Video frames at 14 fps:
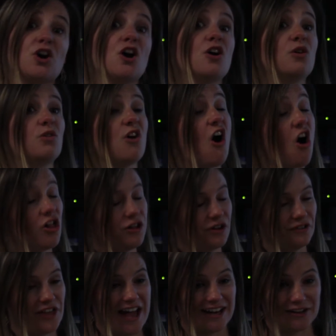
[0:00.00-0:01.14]
code all
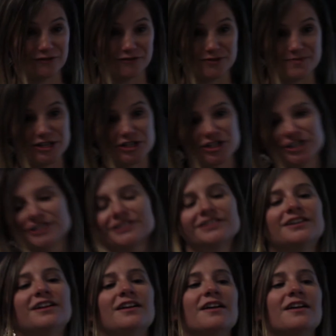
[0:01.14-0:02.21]
of that information,